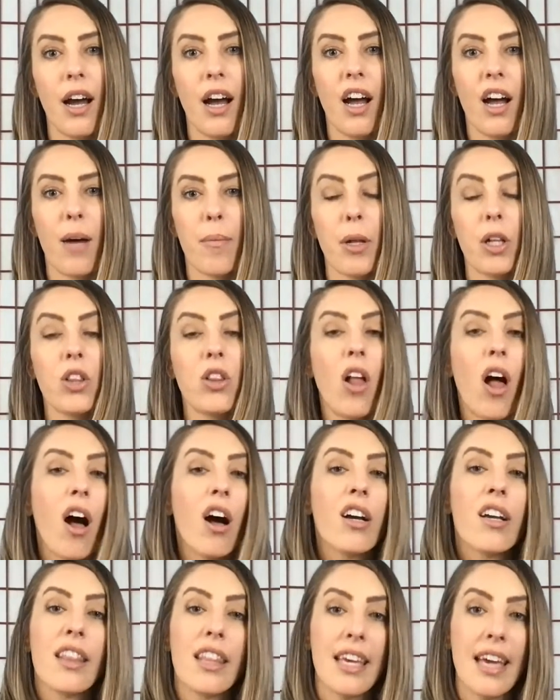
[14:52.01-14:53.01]

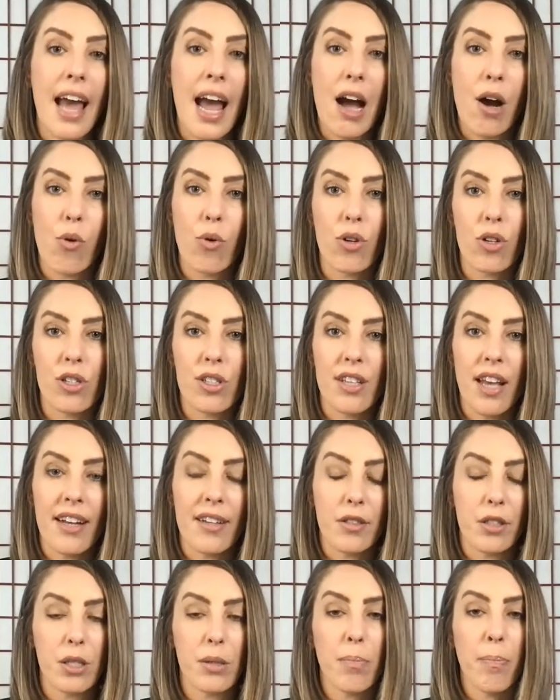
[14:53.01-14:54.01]
log the hours
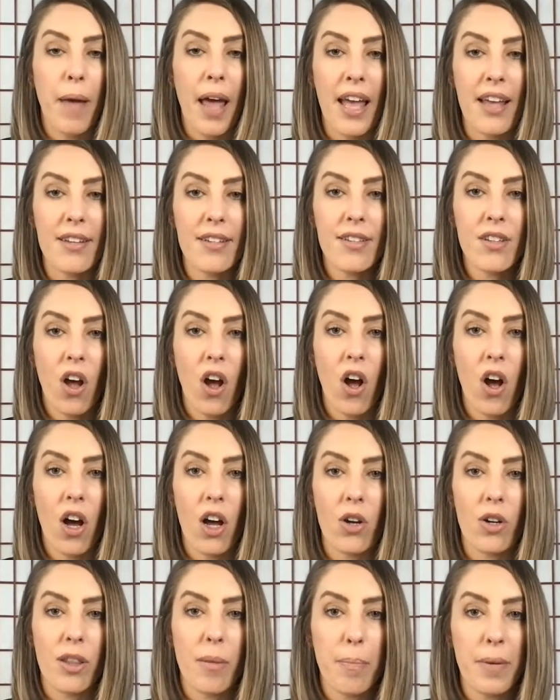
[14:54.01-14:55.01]
I spend
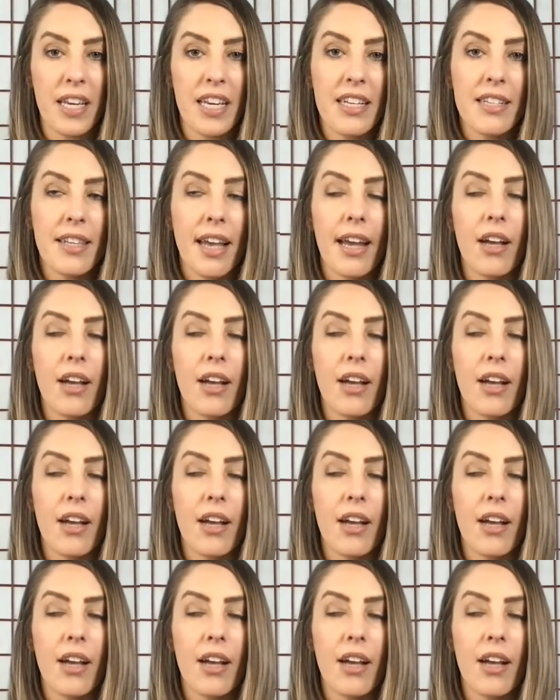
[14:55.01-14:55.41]
on the piece.